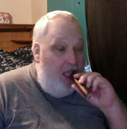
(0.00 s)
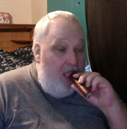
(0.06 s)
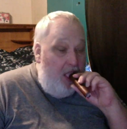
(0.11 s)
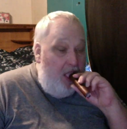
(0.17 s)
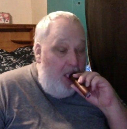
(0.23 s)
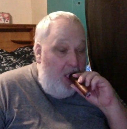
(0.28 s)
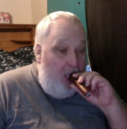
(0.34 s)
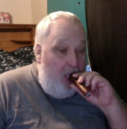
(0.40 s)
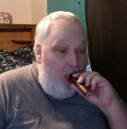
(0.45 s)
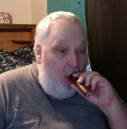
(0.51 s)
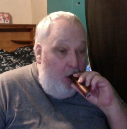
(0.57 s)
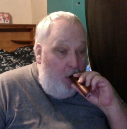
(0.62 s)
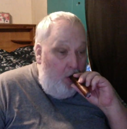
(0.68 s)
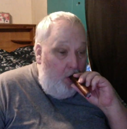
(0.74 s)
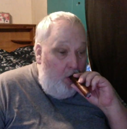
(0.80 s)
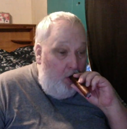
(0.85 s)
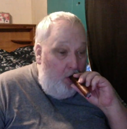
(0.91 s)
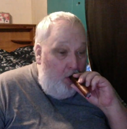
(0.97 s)

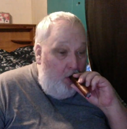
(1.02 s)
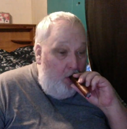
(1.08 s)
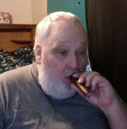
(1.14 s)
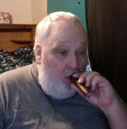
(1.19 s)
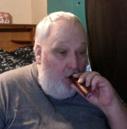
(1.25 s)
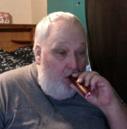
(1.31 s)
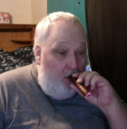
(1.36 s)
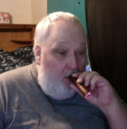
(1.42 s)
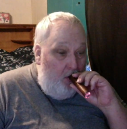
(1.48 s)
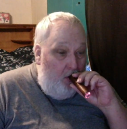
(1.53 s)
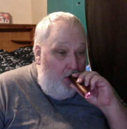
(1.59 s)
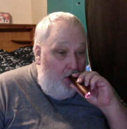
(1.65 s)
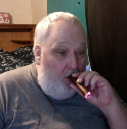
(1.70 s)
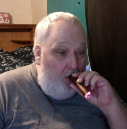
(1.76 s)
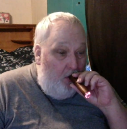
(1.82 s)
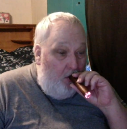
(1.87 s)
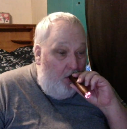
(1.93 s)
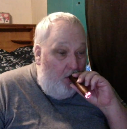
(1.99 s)

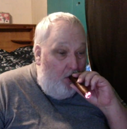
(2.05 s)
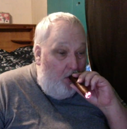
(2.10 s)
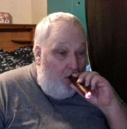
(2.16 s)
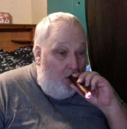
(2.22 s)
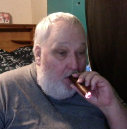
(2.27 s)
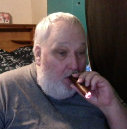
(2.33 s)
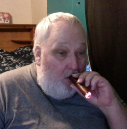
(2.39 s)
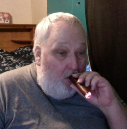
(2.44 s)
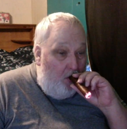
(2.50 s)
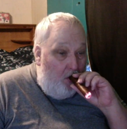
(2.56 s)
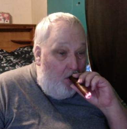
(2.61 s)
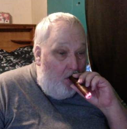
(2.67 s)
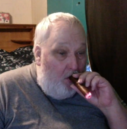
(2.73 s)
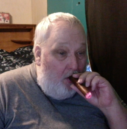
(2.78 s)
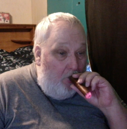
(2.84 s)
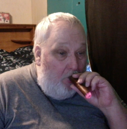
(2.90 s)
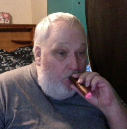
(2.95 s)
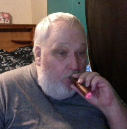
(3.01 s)

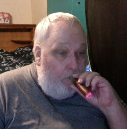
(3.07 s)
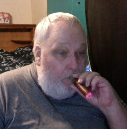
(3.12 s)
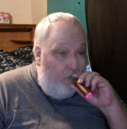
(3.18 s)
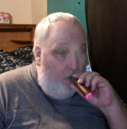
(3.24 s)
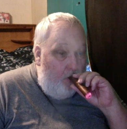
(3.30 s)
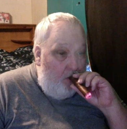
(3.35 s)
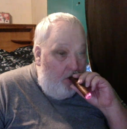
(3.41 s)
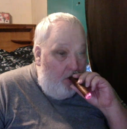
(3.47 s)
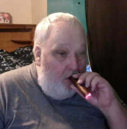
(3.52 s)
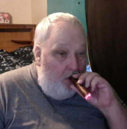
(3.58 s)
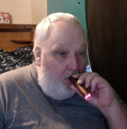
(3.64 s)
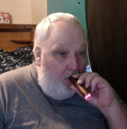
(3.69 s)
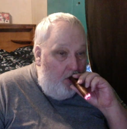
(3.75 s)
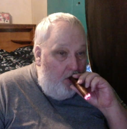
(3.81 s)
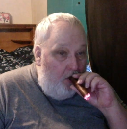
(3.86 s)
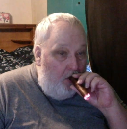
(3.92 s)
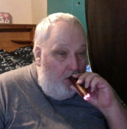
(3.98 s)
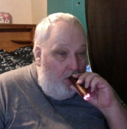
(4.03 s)

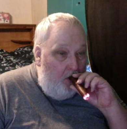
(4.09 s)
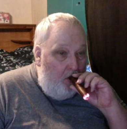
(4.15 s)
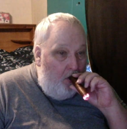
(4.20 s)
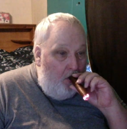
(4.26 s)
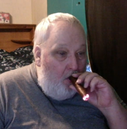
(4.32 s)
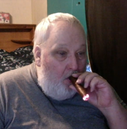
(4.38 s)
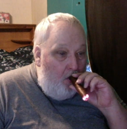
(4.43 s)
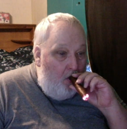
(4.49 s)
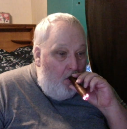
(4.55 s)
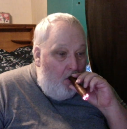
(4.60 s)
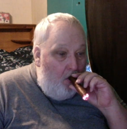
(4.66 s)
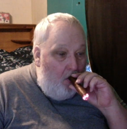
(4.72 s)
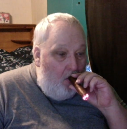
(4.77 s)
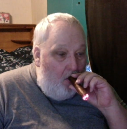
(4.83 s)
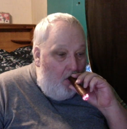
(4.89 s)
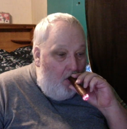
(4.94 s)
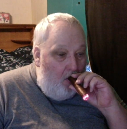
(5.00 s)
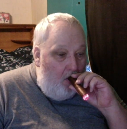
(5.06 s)

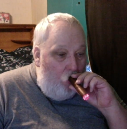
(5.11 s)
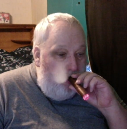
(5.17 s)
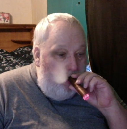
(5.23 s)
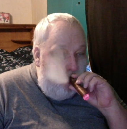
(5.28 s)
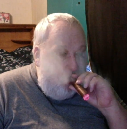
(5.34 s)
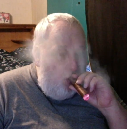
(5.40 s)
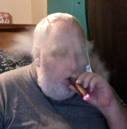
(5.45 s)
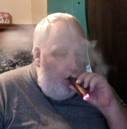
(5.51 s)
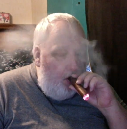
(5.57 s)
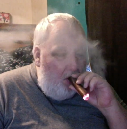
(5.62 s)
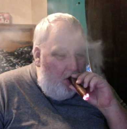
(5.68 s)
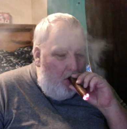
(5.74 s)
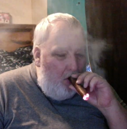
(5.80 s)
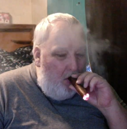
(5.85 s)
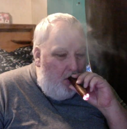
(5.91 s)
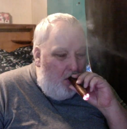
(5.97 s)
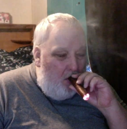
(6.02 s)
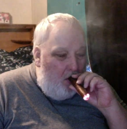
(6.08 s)

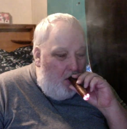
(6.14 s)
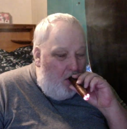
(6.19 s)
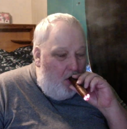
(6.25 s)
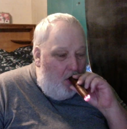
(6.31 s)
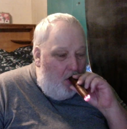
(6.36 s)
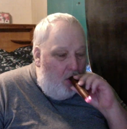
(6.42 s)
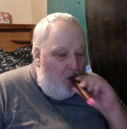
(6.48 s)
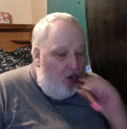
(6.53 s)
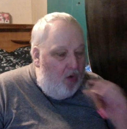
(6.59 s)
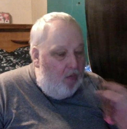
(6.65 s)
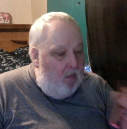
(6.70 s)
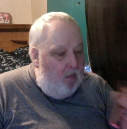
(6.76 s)
(silence)